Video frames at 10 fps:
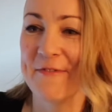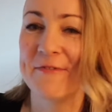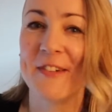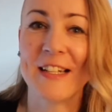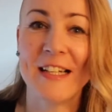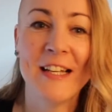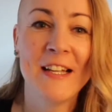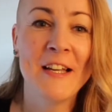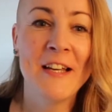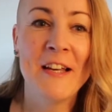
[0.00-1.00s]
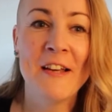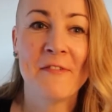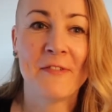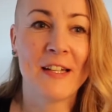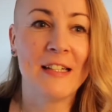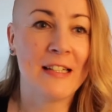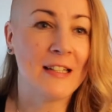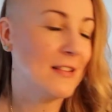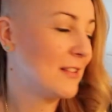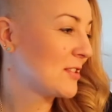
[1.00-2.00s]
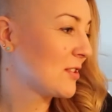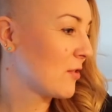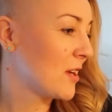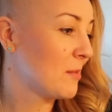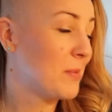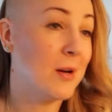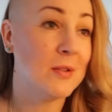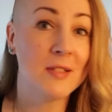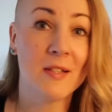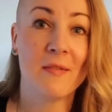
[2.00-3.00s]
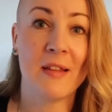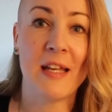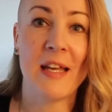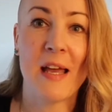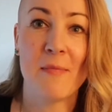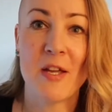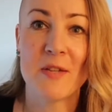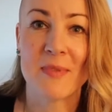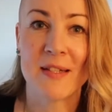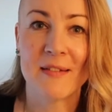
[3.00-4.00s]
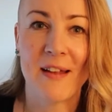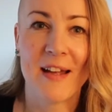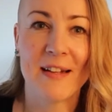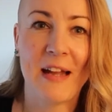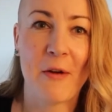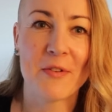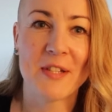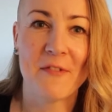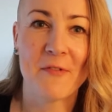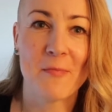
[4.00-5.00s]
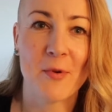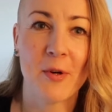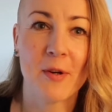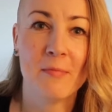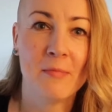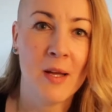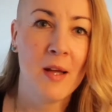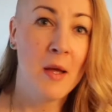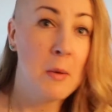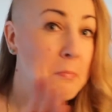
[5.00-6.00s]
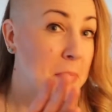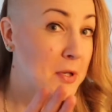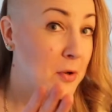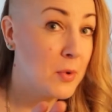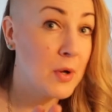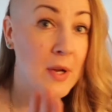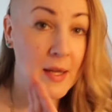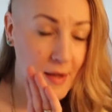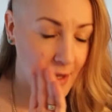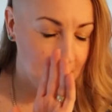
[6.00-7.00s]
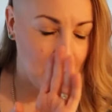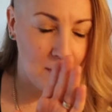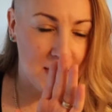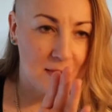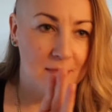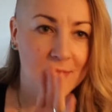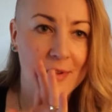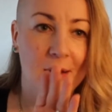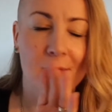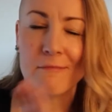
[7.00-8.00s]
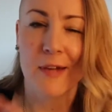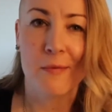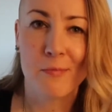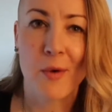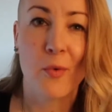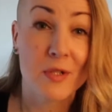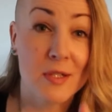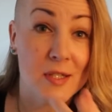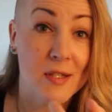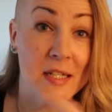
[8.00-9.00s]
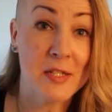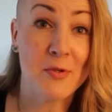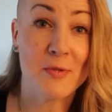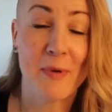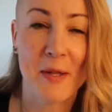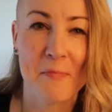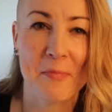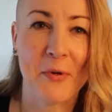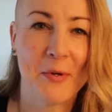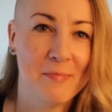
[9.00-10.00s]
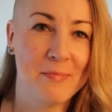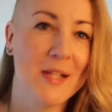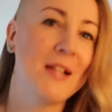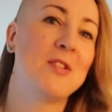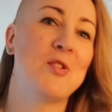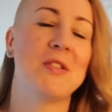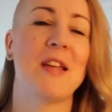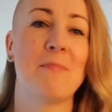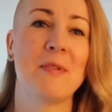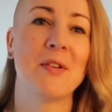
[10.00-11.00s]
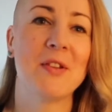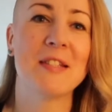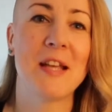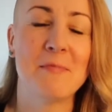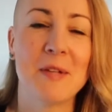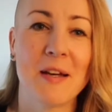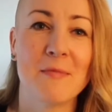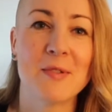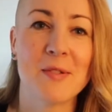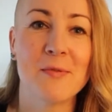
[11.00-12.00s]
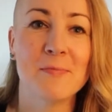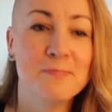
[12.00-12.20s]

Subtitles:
funny little story about the Amy Isaman Tarot Cipher book. But don't worry, I promise the nightmare wasn't induced by the book, but it just happened on the same time. So